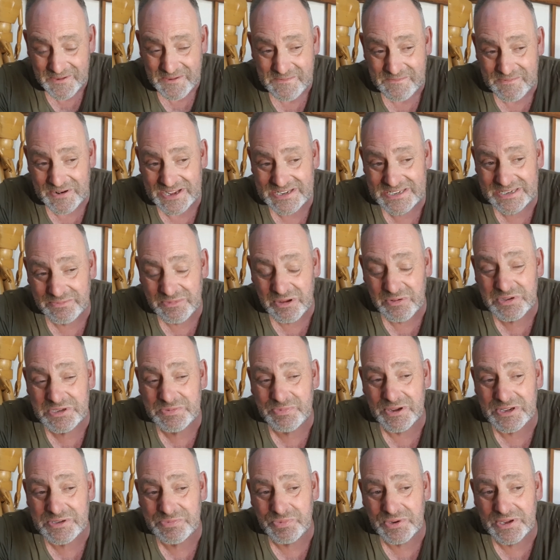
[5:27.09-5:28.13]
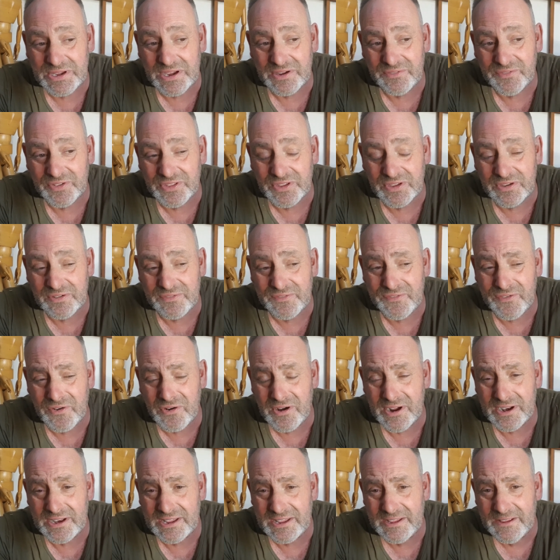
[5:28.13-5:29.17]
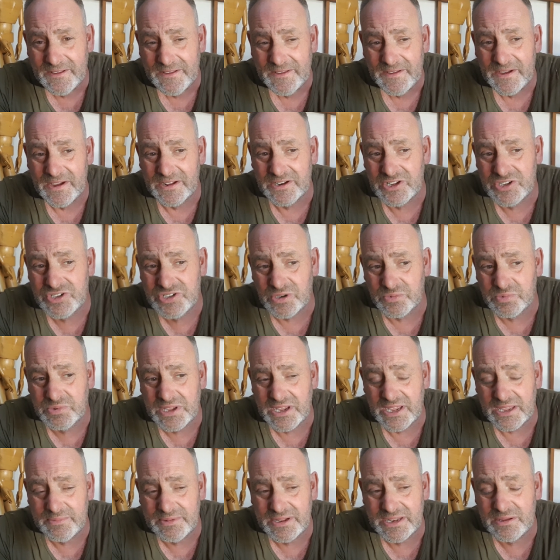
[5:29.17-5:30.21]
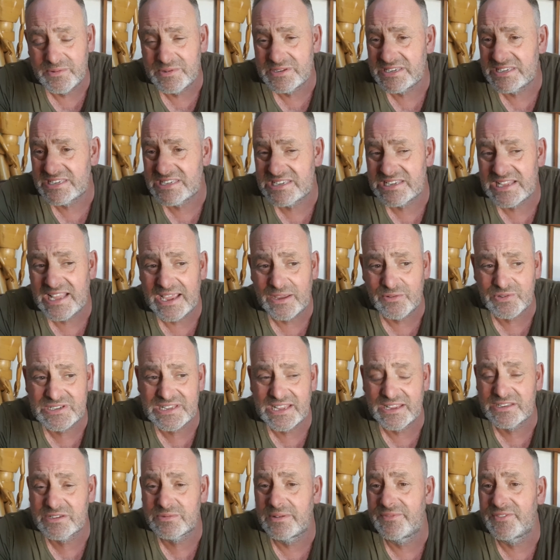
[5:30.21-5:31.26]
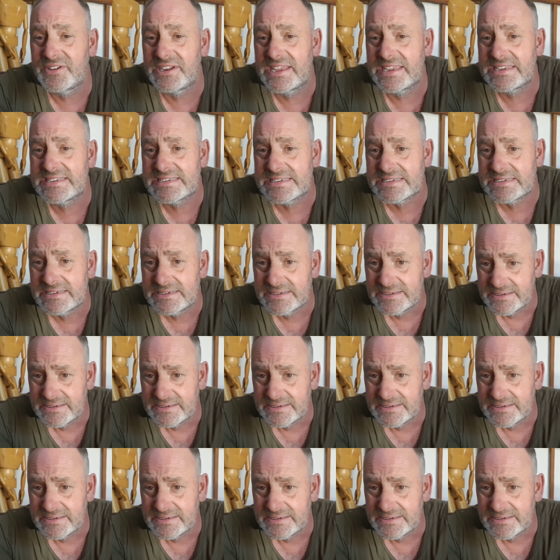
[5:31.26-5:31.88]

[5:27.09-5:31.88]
Bless him. He was supposed to be home for the Good Friday, and a job came in. He was in Slough to Inverness.